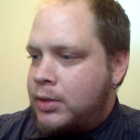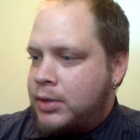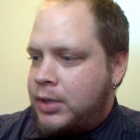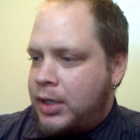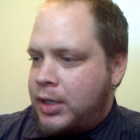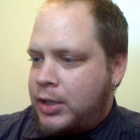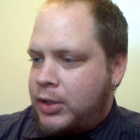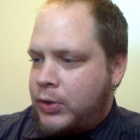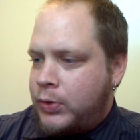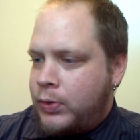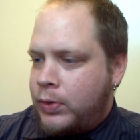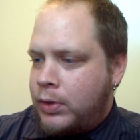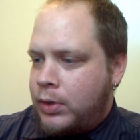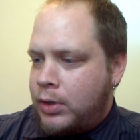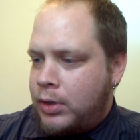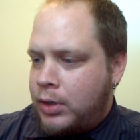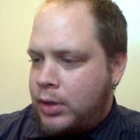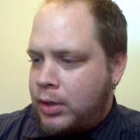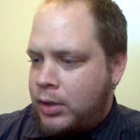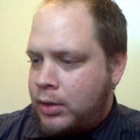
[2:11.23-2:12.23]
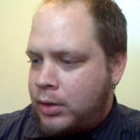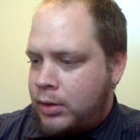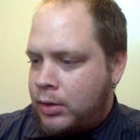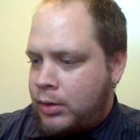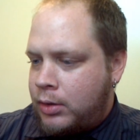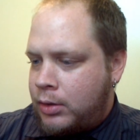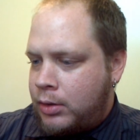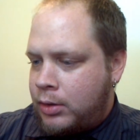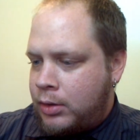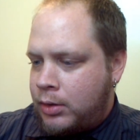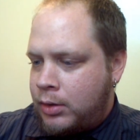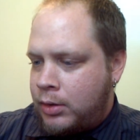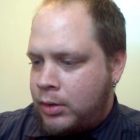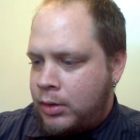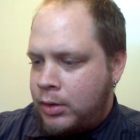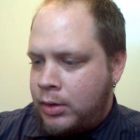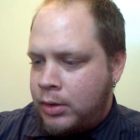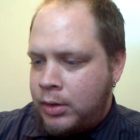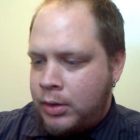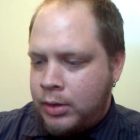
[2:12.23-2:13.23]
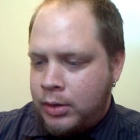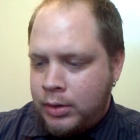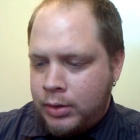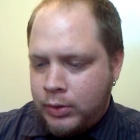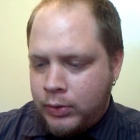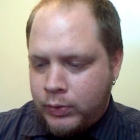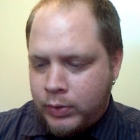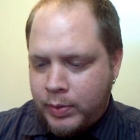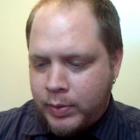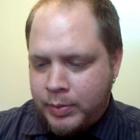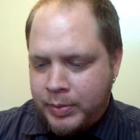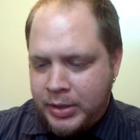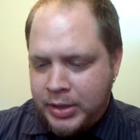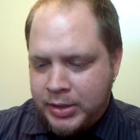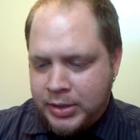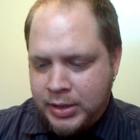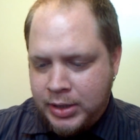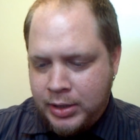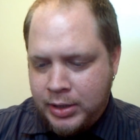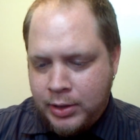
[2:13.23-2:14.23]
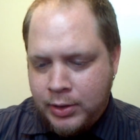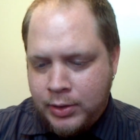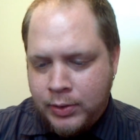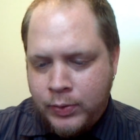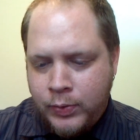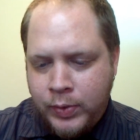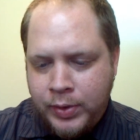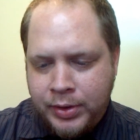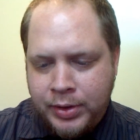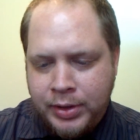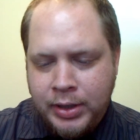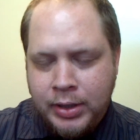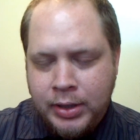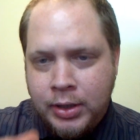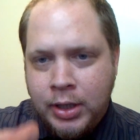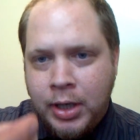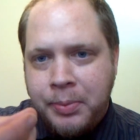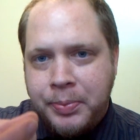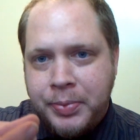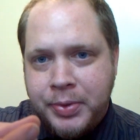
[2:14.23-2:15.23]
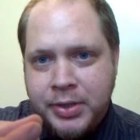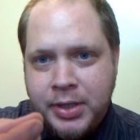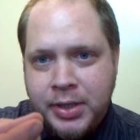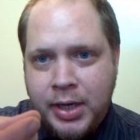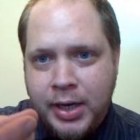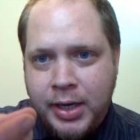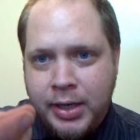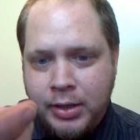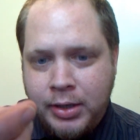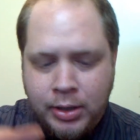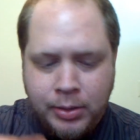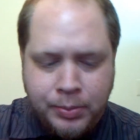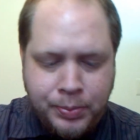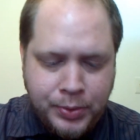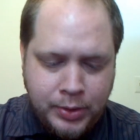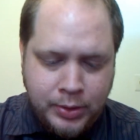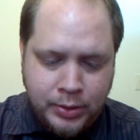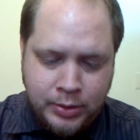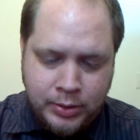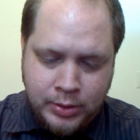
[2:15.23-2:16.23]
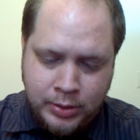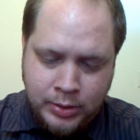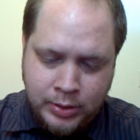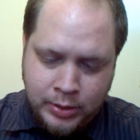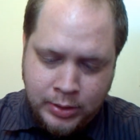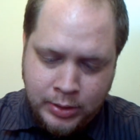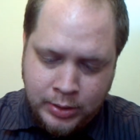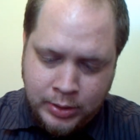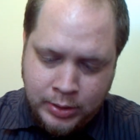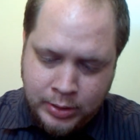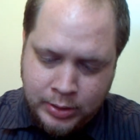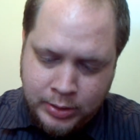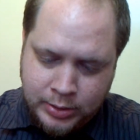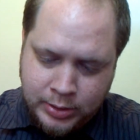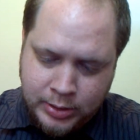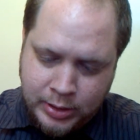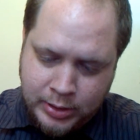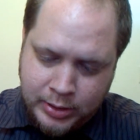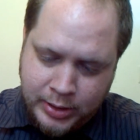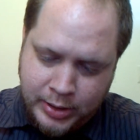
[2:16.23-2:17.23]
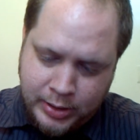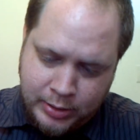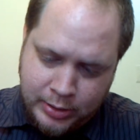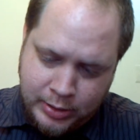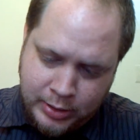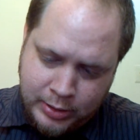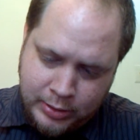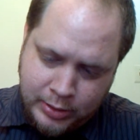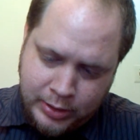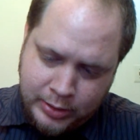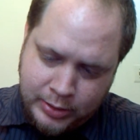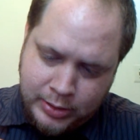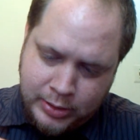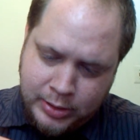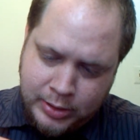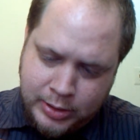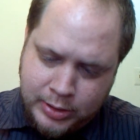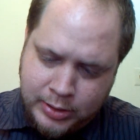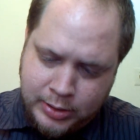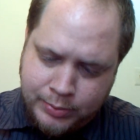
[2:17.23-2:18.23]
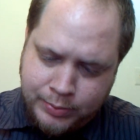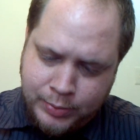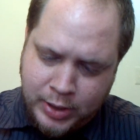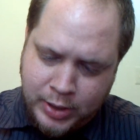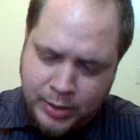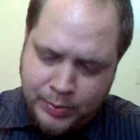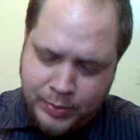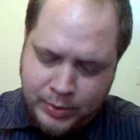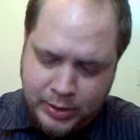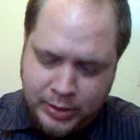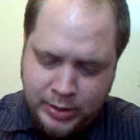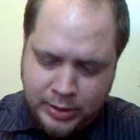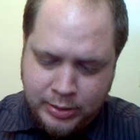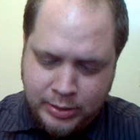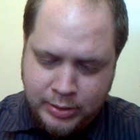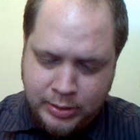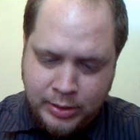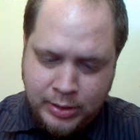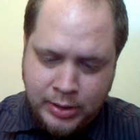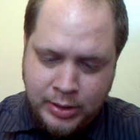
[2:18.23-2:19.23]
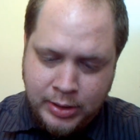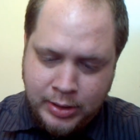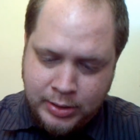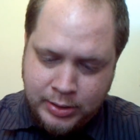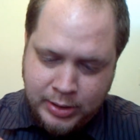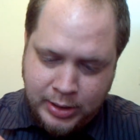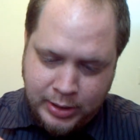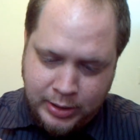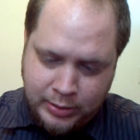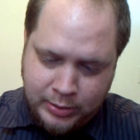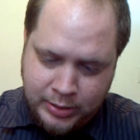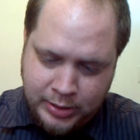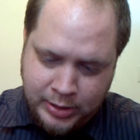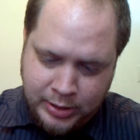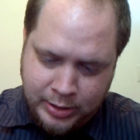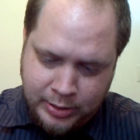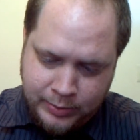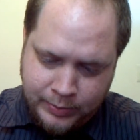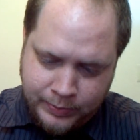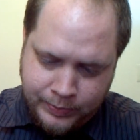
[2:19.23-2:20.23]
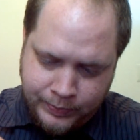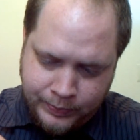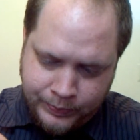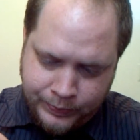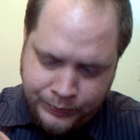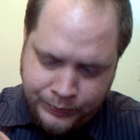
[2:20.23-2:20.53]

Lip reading: Take your little rubber piece here with the cup side up, sit it down in here like this, pop it in, take your tip,